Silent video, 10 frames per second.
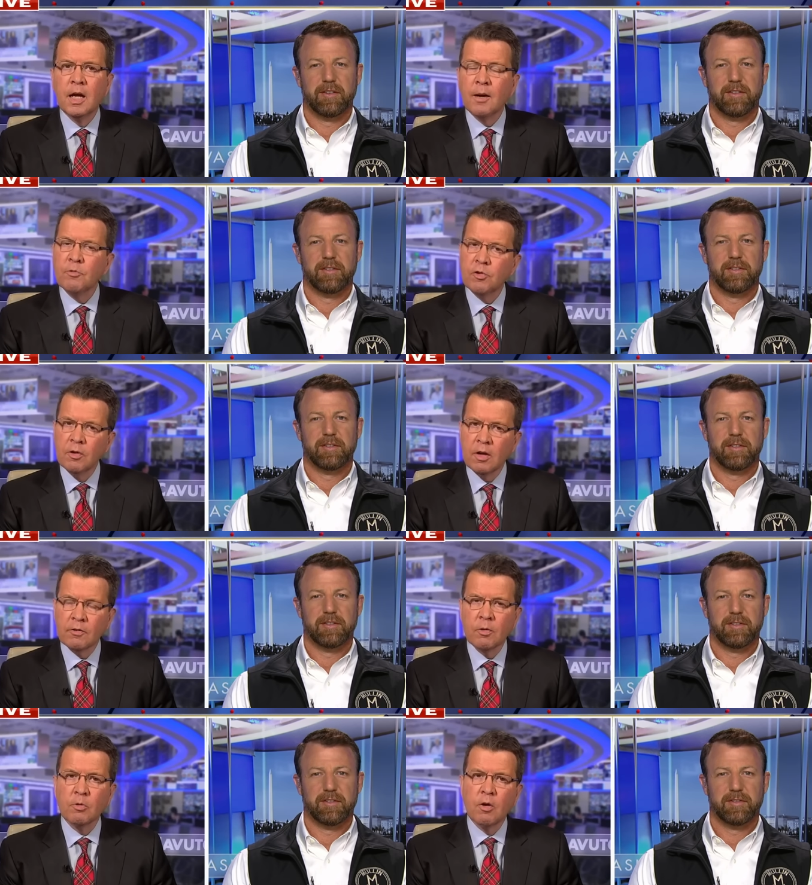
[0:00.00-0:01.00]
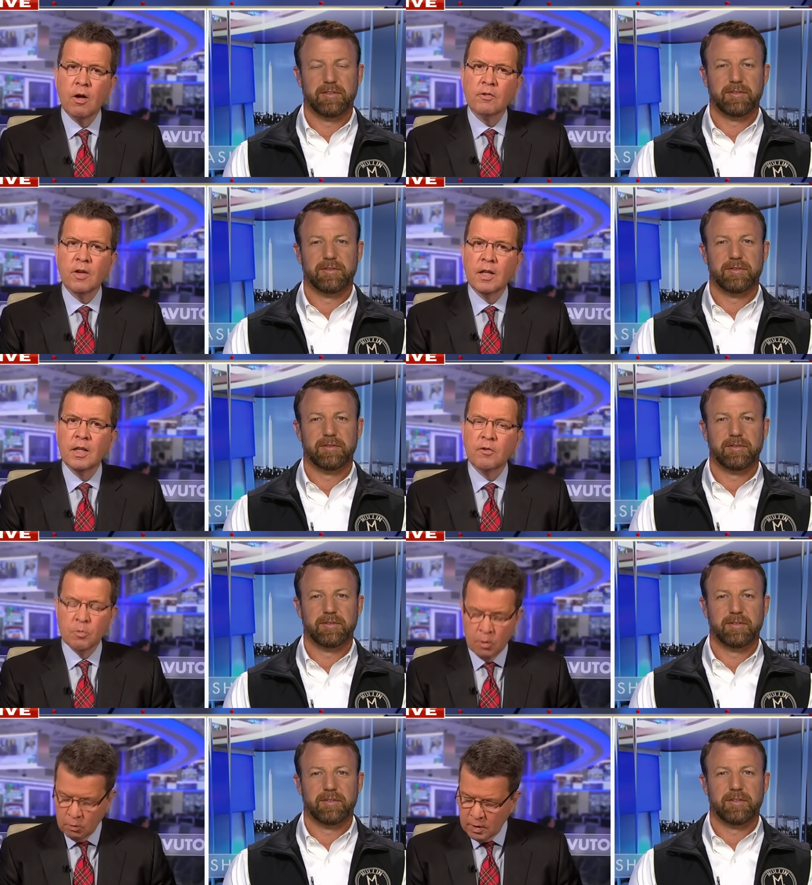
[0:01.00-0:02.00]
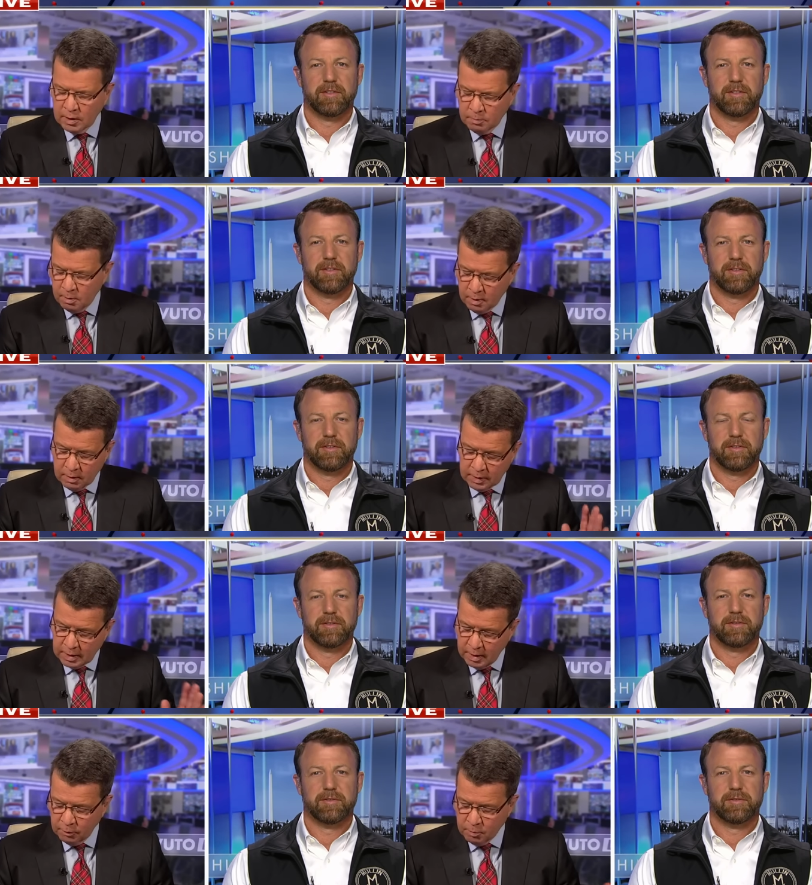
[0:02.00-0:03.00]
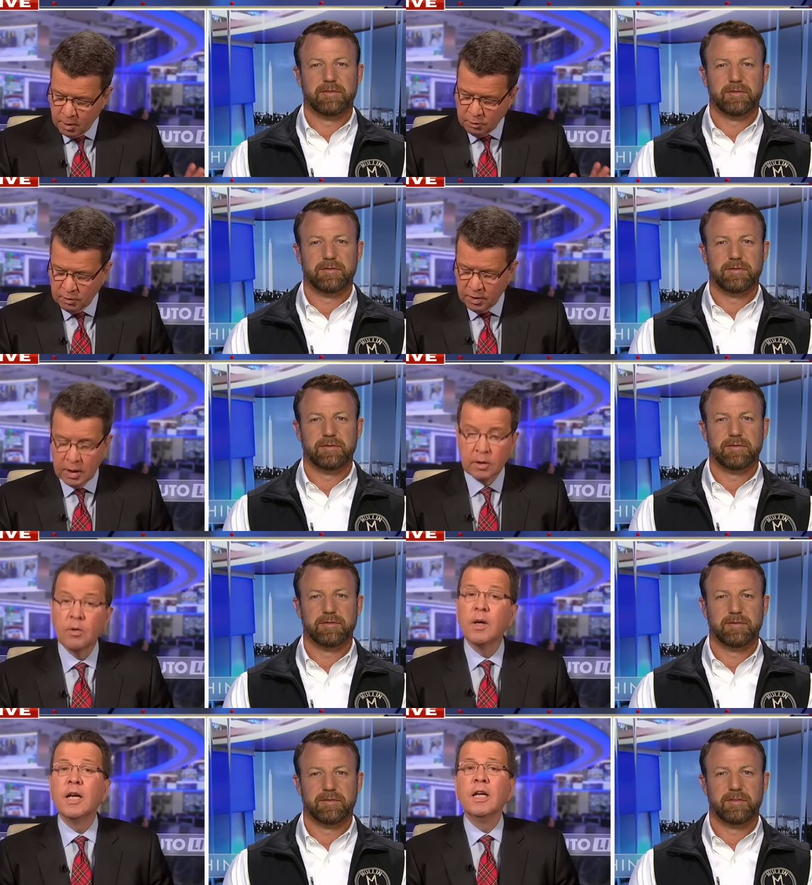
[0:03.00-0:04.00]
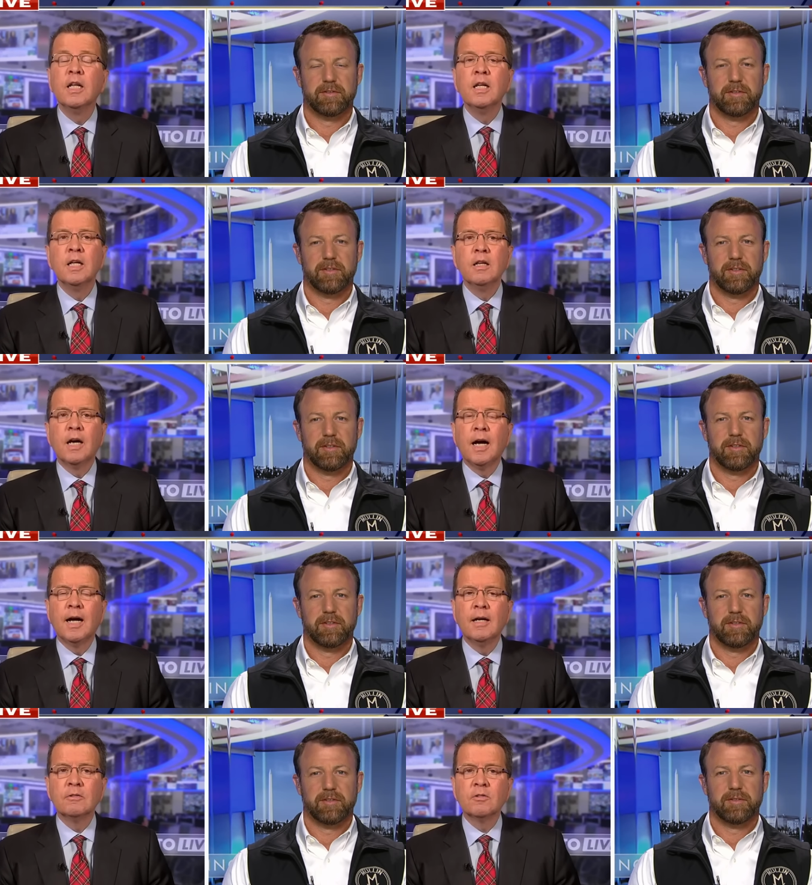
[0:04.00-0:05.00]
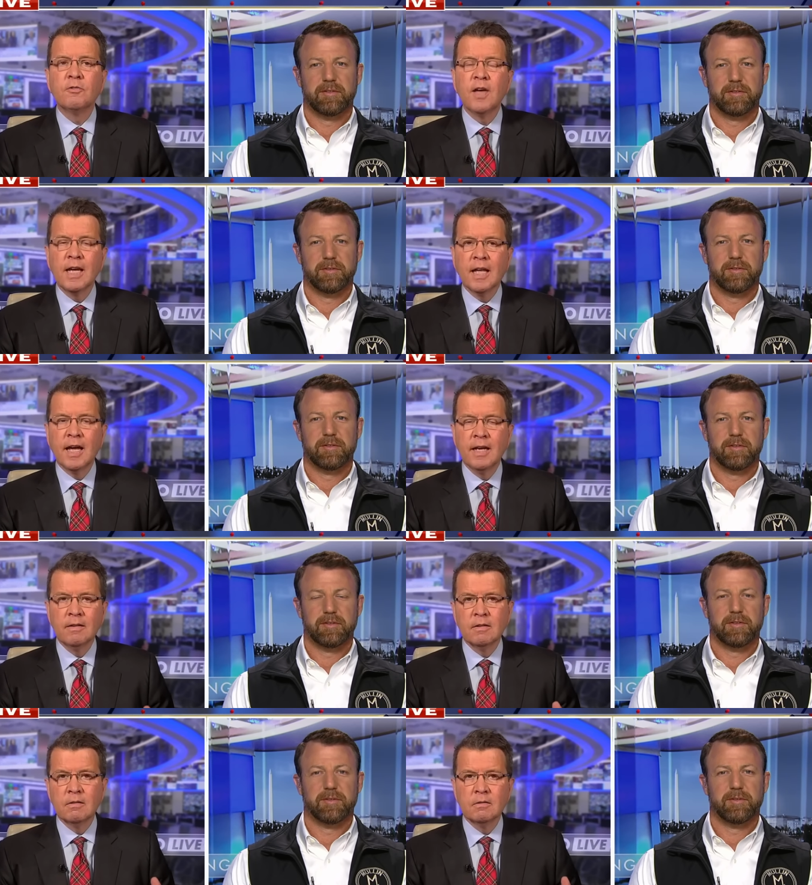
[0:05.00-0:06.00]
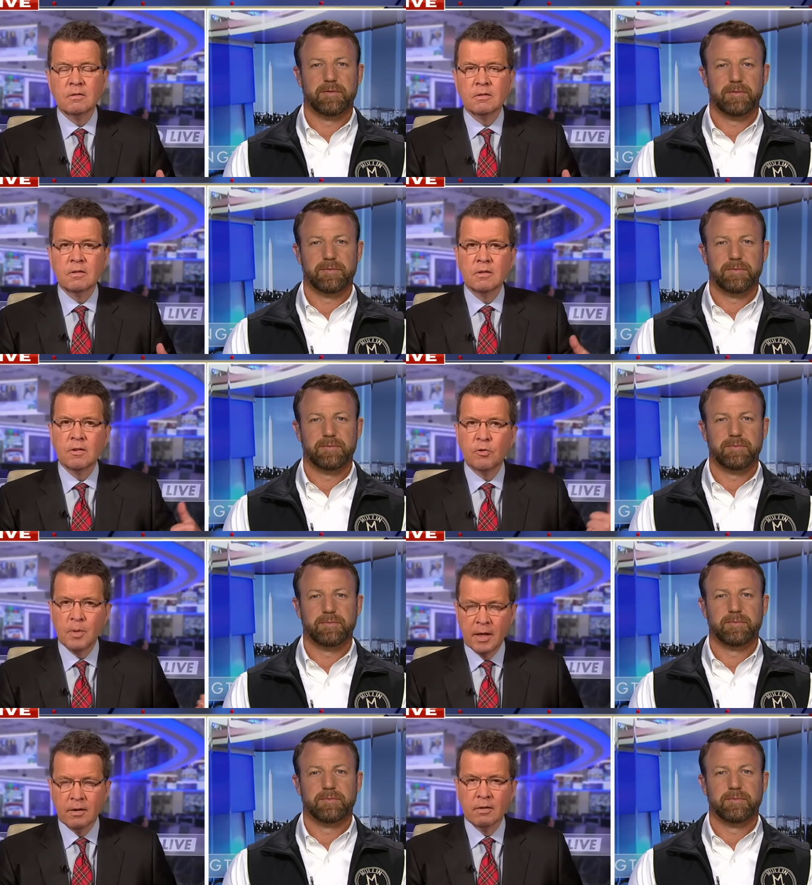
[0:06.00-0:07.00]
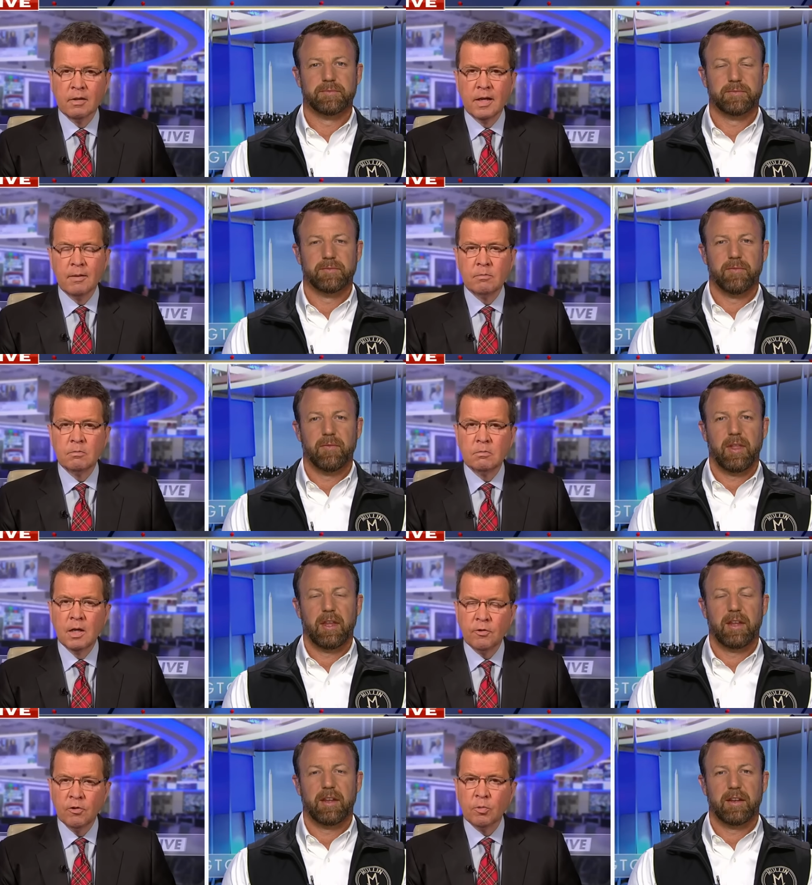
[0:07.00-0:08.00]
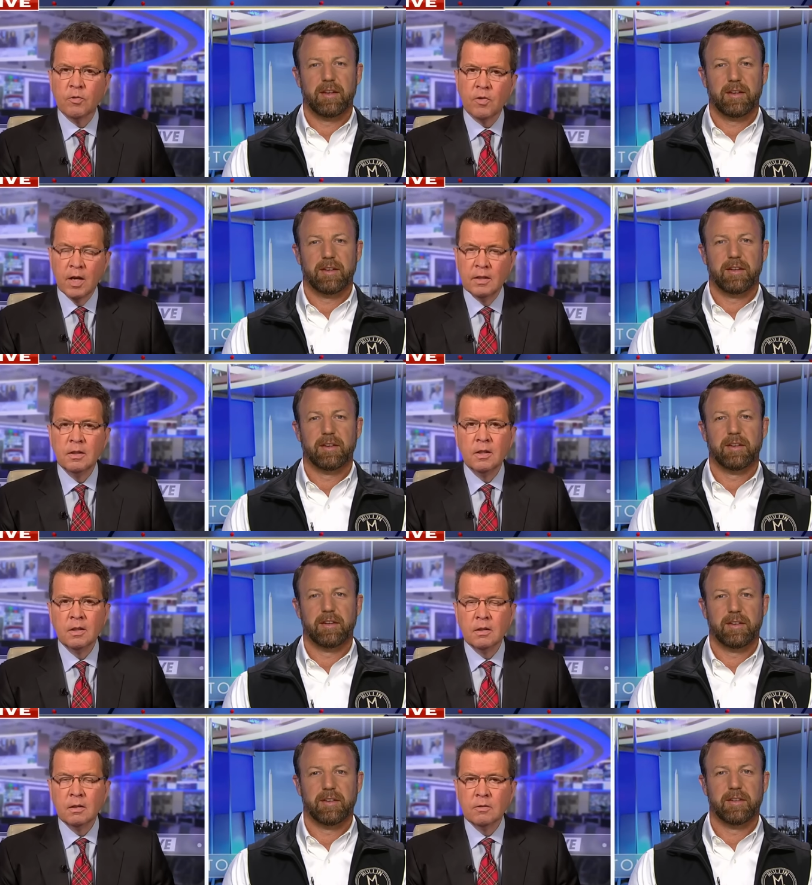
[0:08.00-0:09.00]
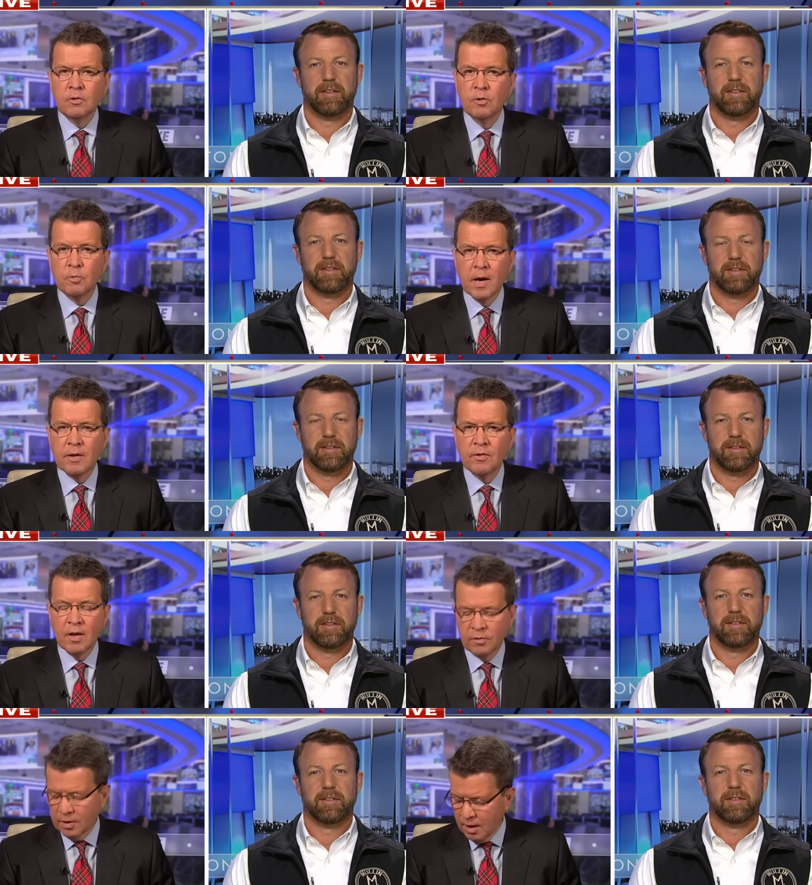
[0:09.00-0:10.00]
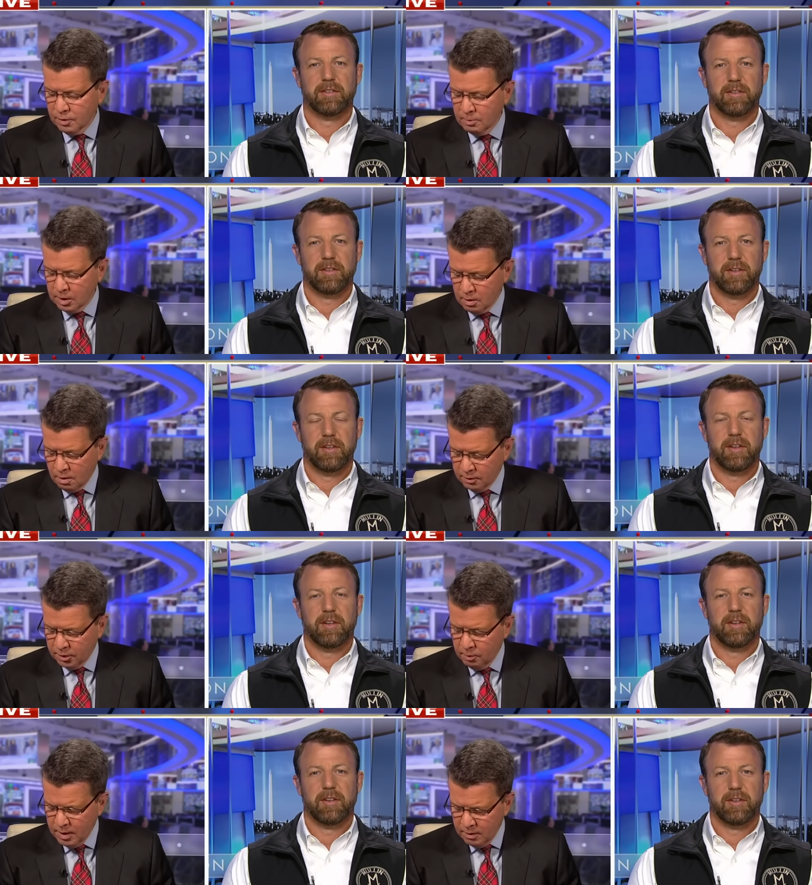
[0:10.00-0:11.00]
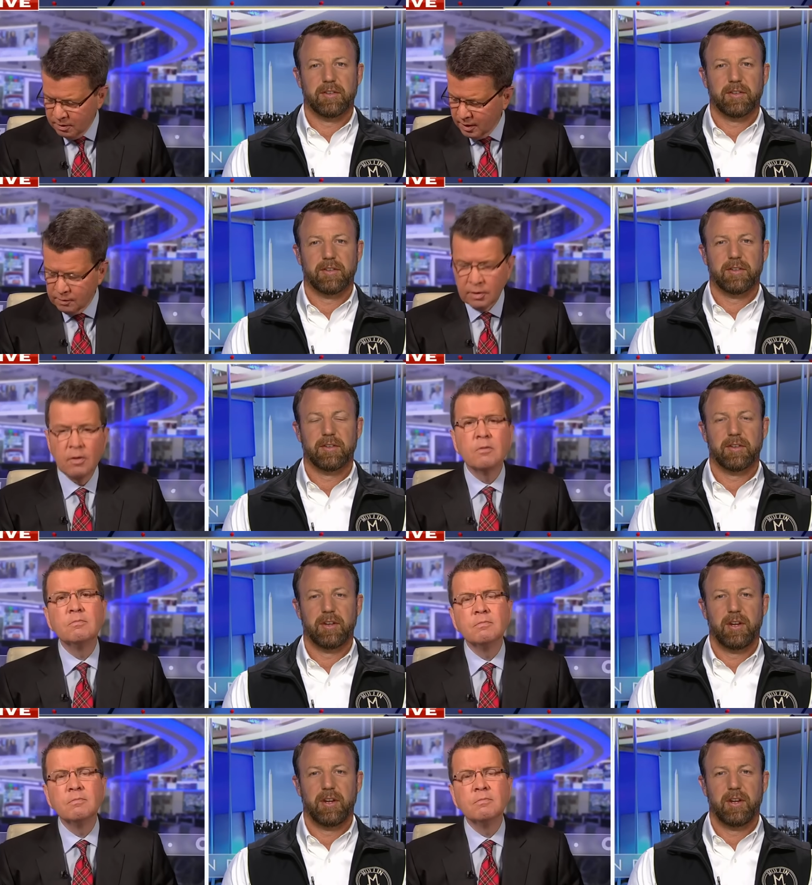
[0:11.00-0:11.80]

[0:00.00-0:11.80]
Speaker 1: I'm sure you have some thoughts on this move on the part of at least Marjorie Taylor Greene to vacate the Speaker, much as was done to his predecessor, Kevin McCarthy. What do you think of it all?